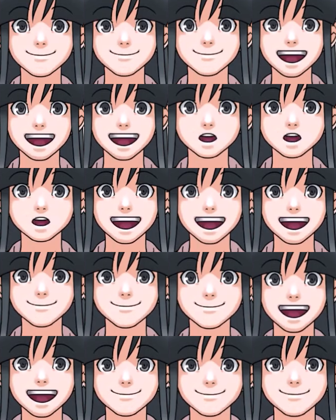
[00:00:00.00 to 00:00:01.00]
magic.
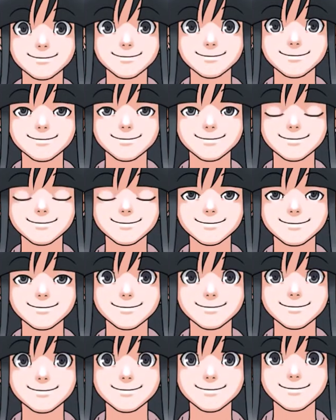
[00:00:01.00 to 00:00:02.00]
I'm no good
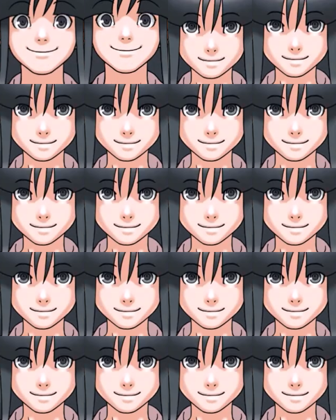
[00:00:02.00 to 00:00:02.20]
at it.